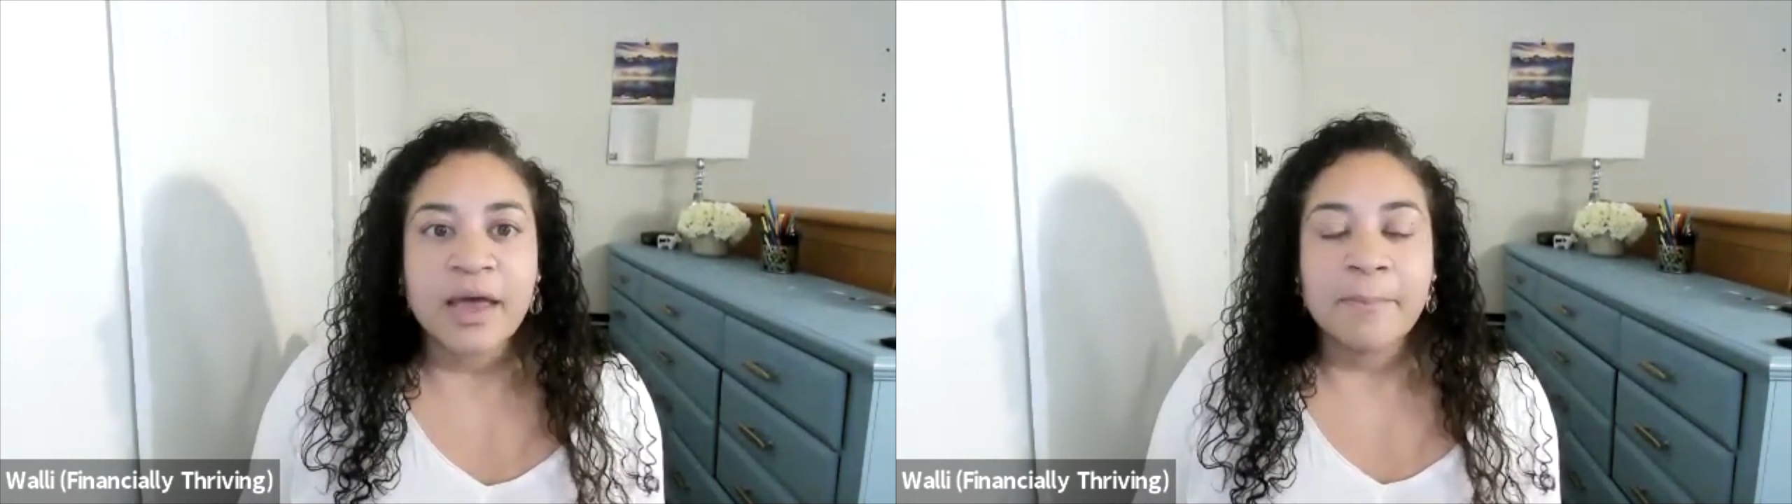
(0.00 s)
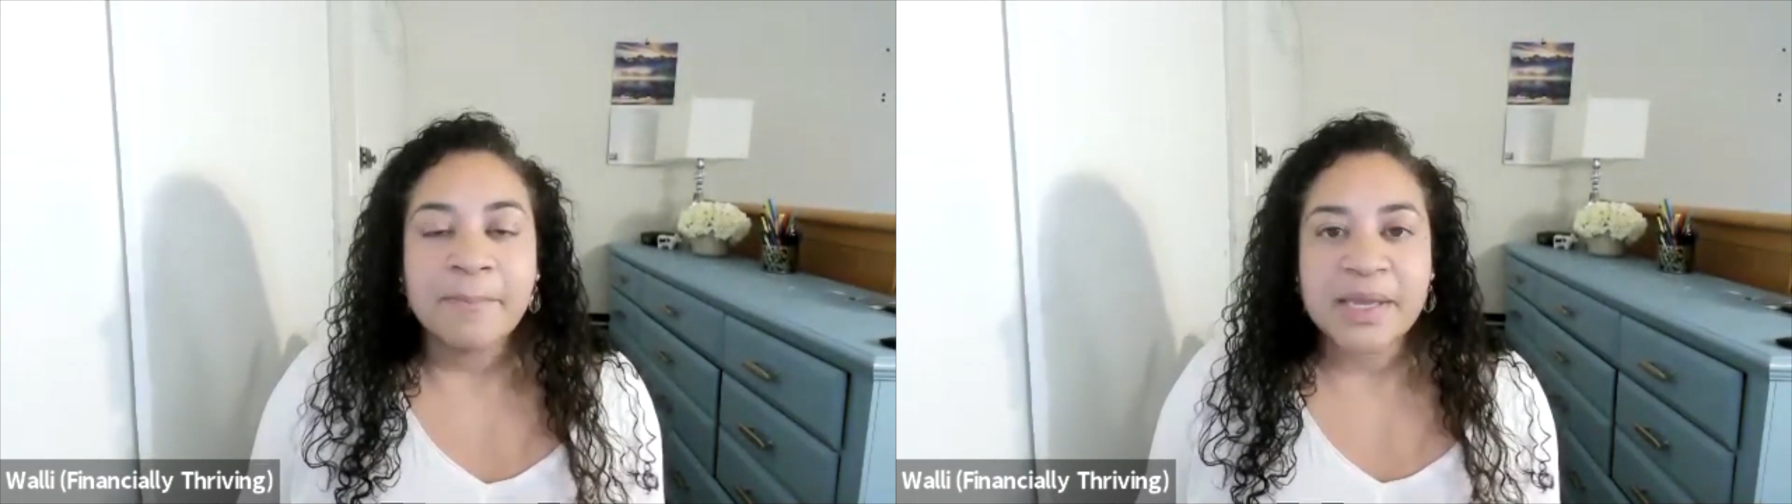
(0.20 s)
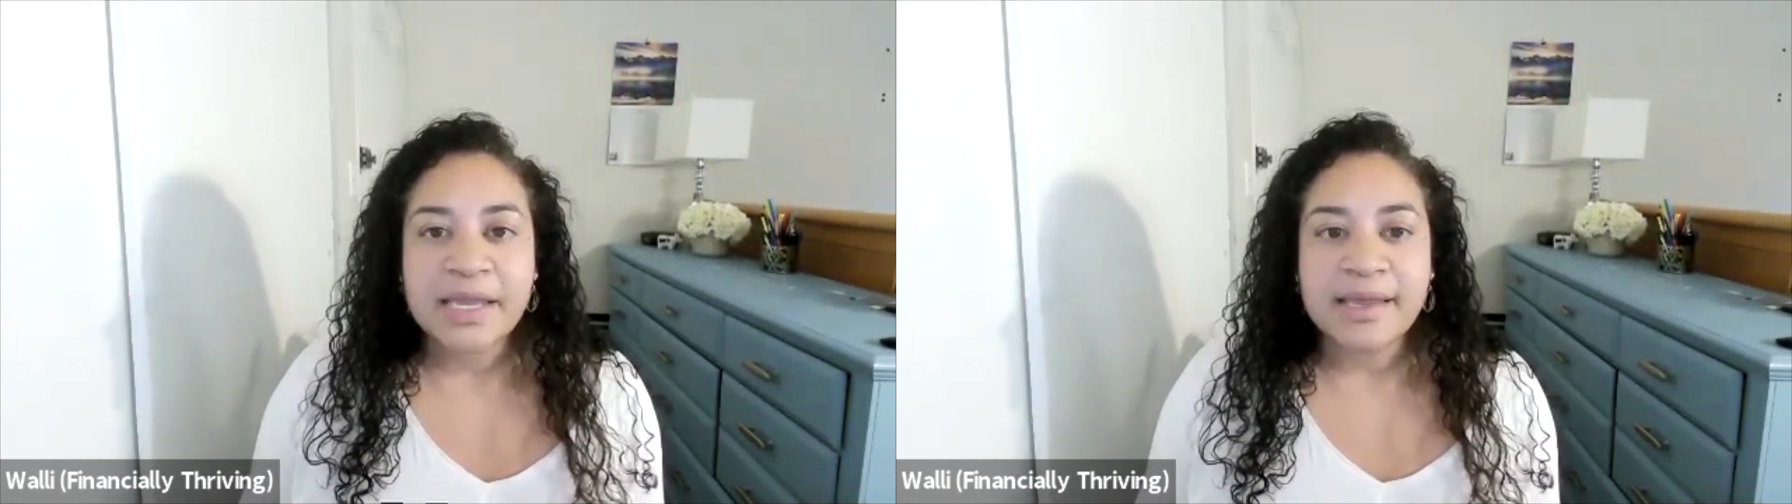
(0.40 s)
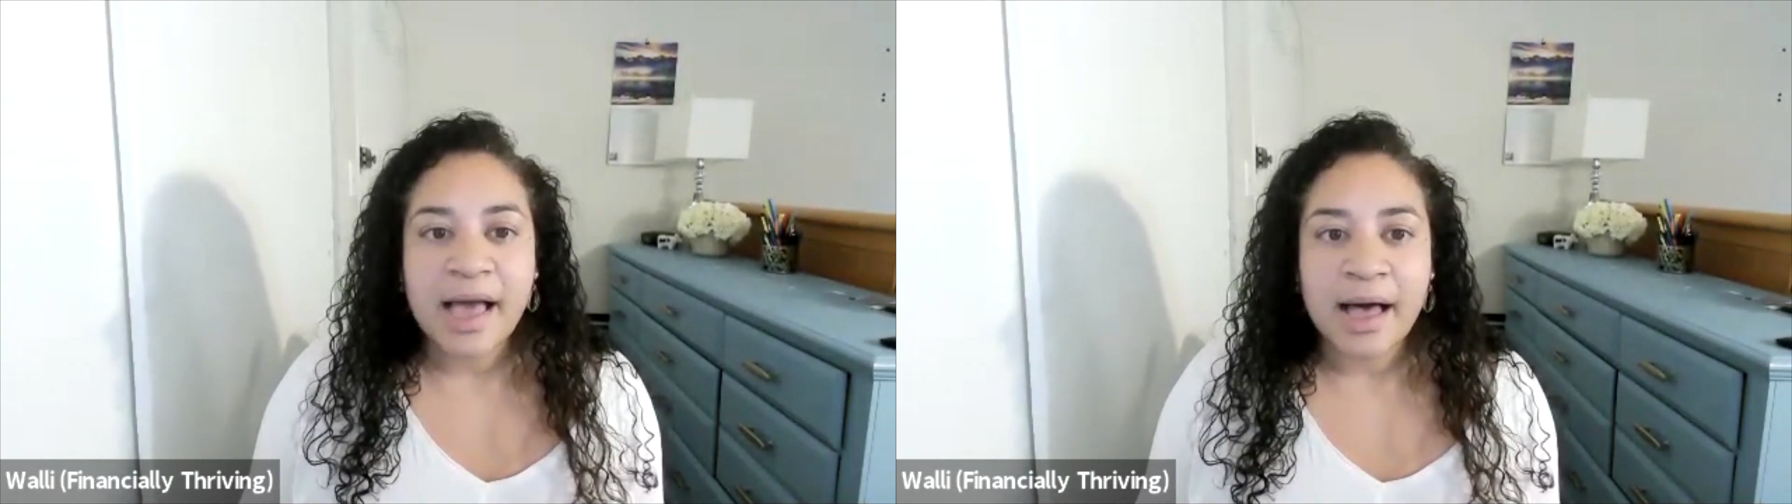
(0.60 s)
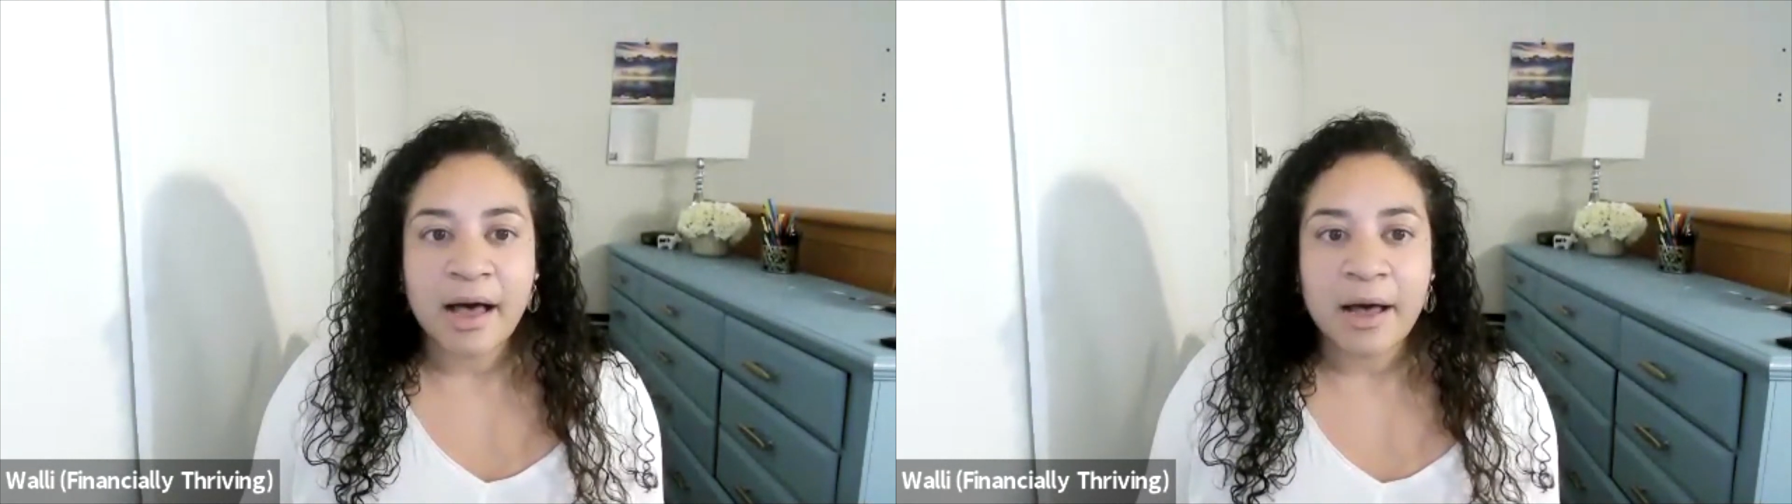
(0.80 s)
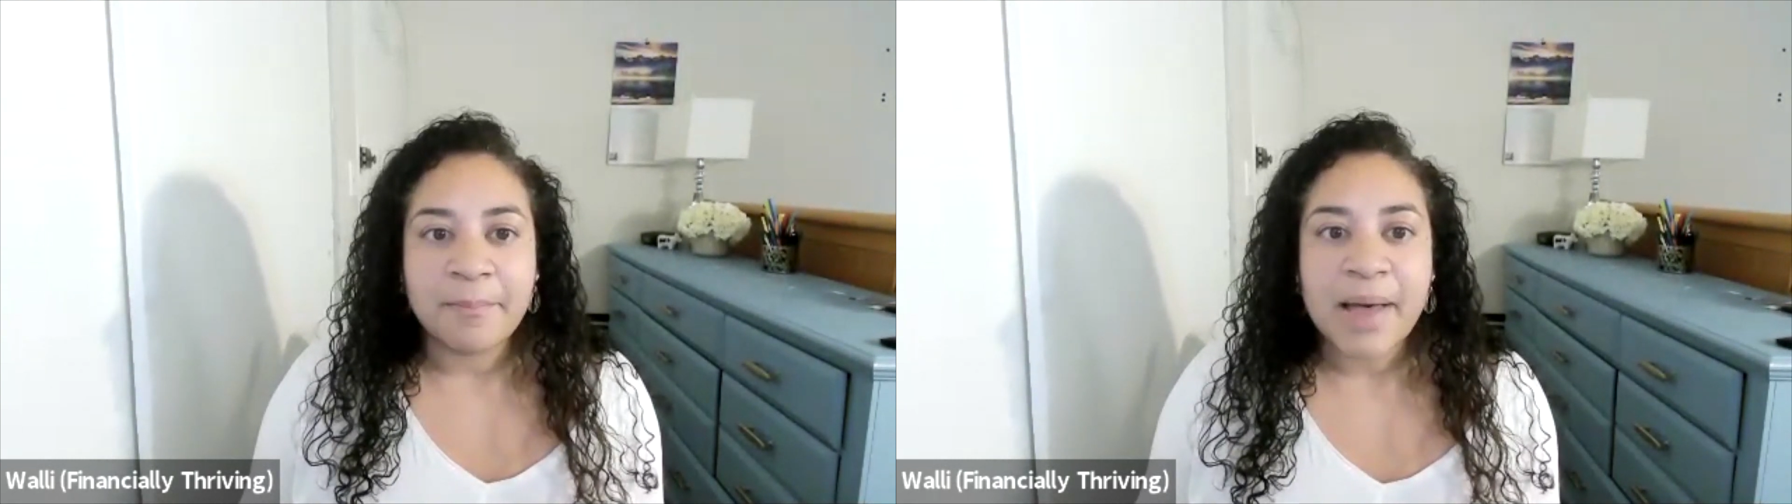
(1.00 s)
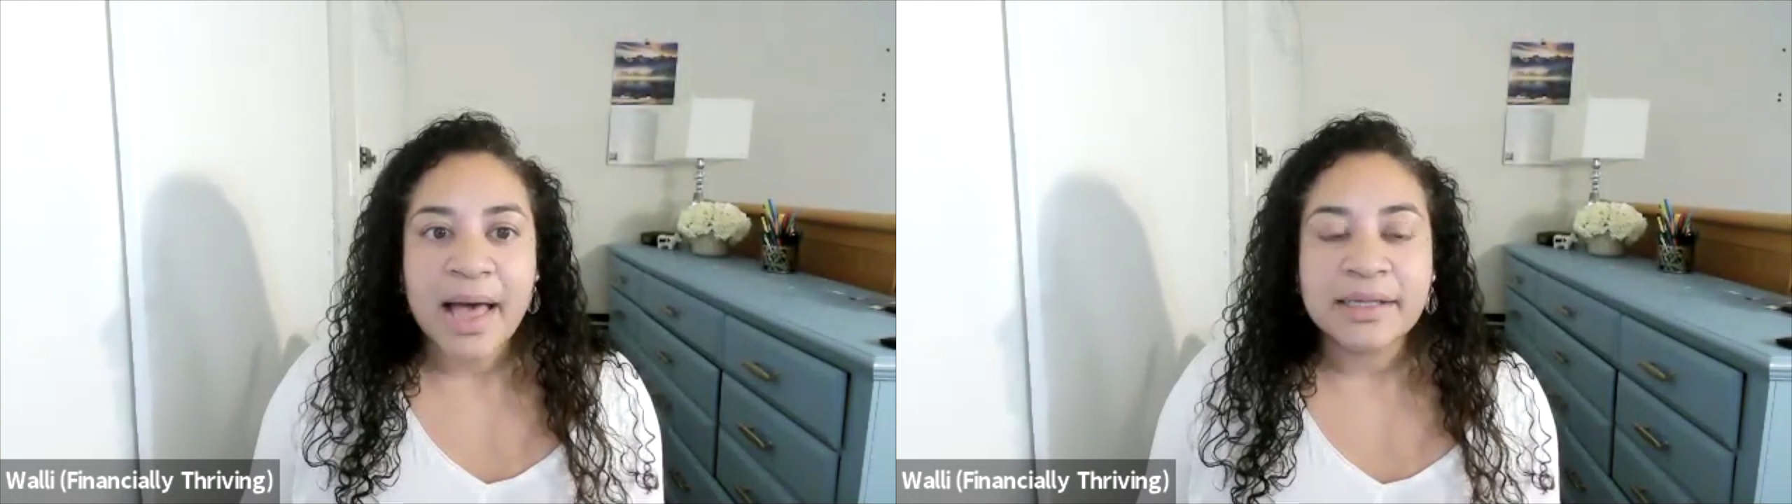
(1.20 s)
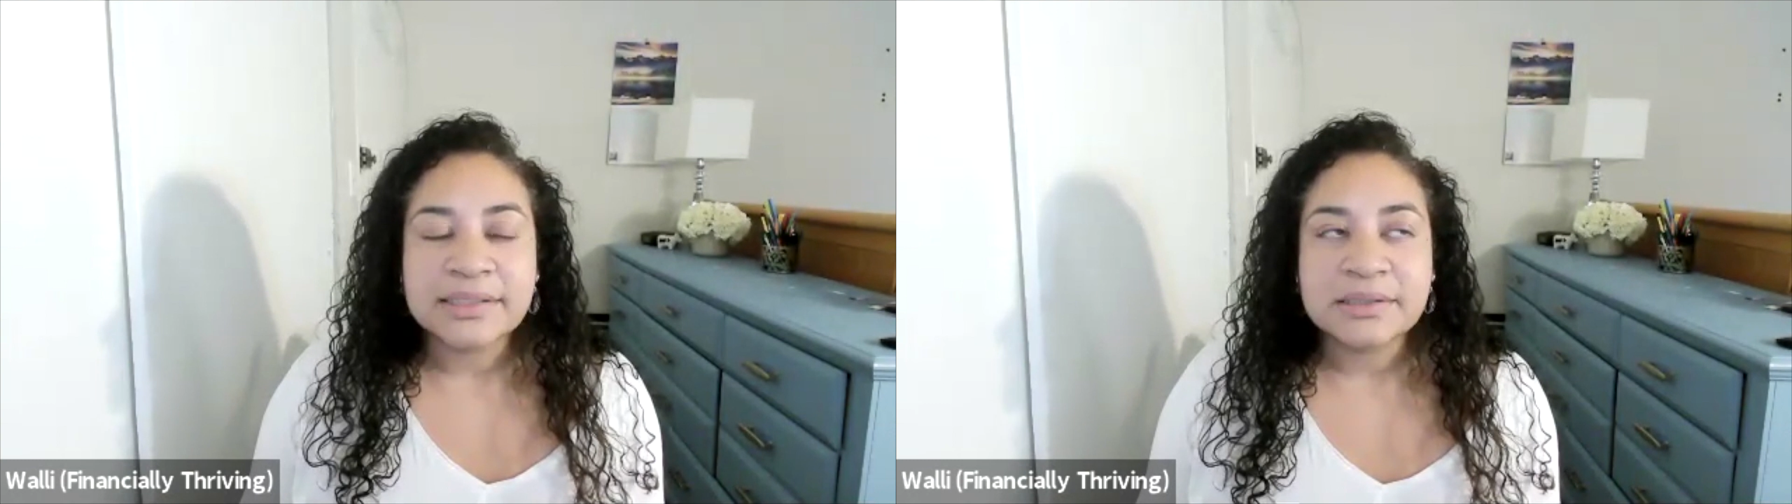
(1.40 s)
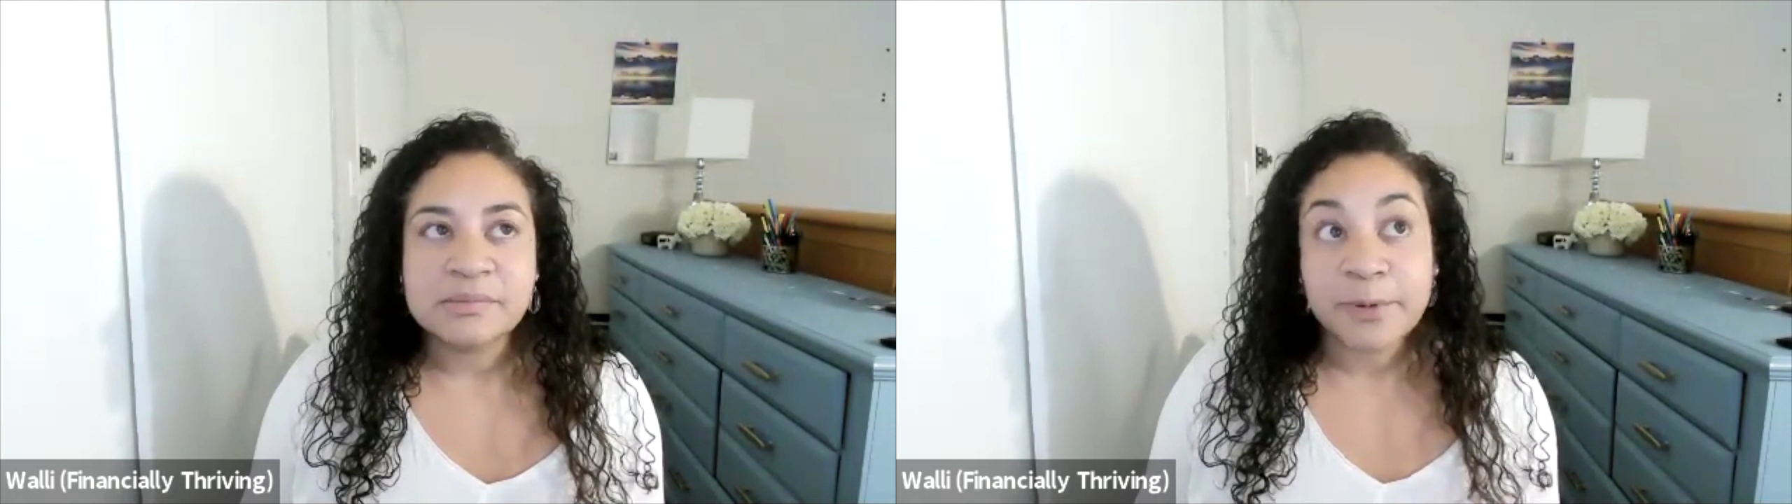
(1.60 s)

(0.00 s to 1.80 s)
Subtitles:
be as